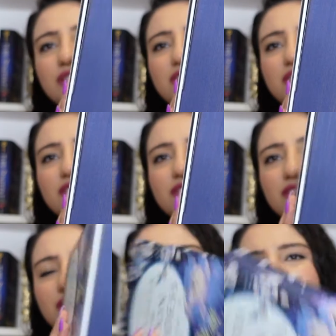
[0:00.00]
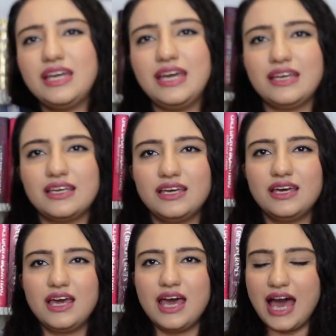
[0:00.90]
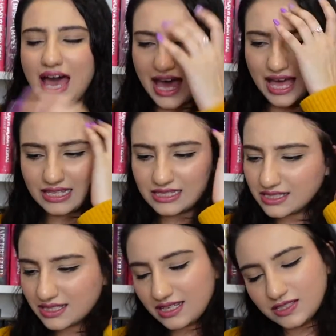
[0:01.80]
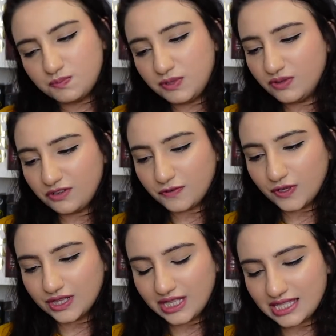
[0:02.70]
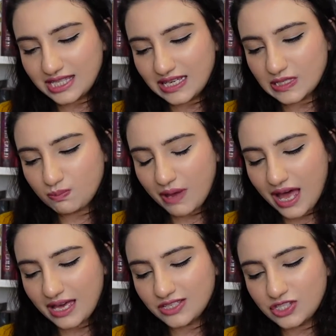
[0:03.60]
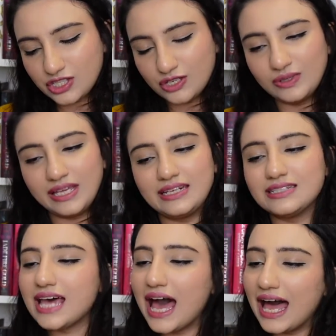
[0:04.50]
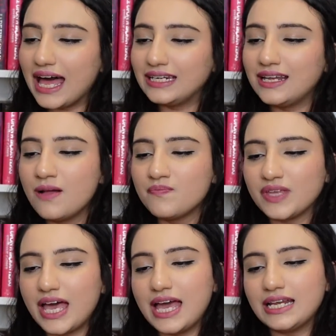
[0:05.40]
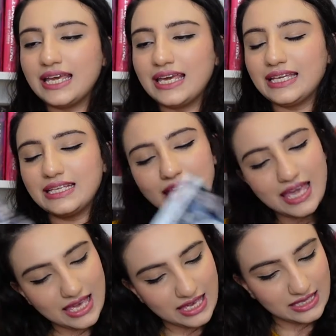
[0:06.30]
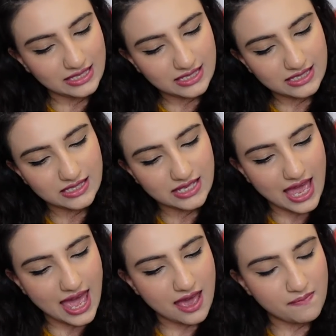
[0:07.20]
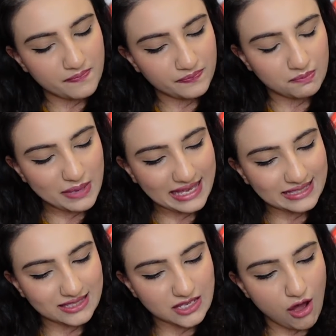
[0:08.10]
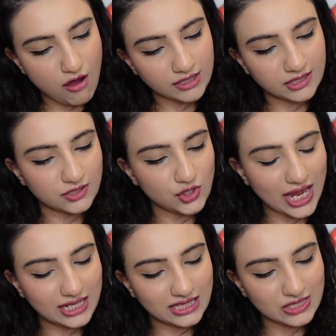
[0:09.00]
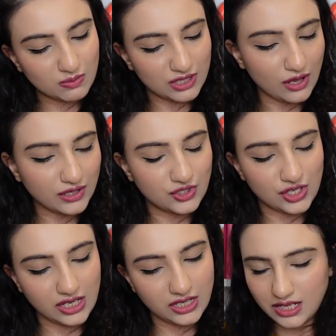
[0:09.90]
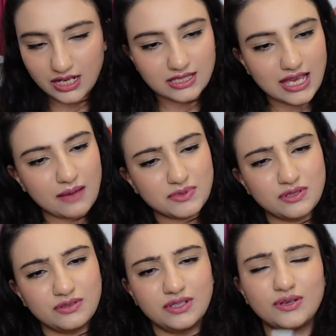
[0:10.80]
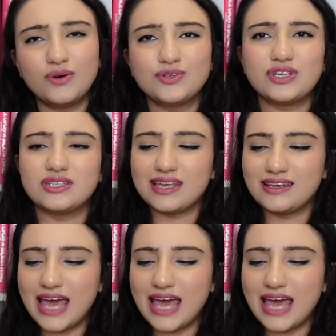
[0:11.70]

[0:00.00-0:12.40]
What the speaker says: stunning. And it's beautiful. This is by Su Lin Tan, and it is based on Chinese mythology, and it's absolutely gorgeous. And